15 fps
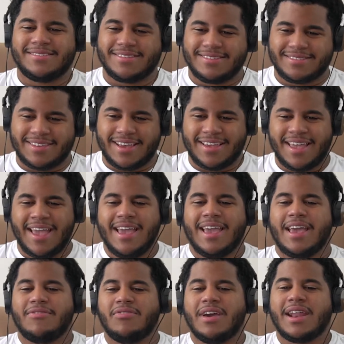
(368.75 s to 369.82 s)
So it's like
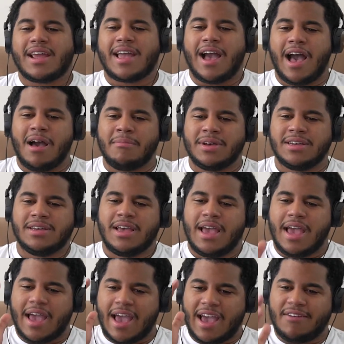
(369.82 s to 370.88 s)
if you had a comma
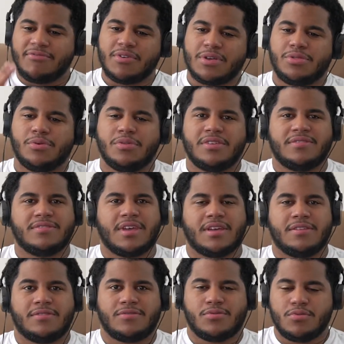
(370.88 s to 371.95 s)
halfway through the sentence,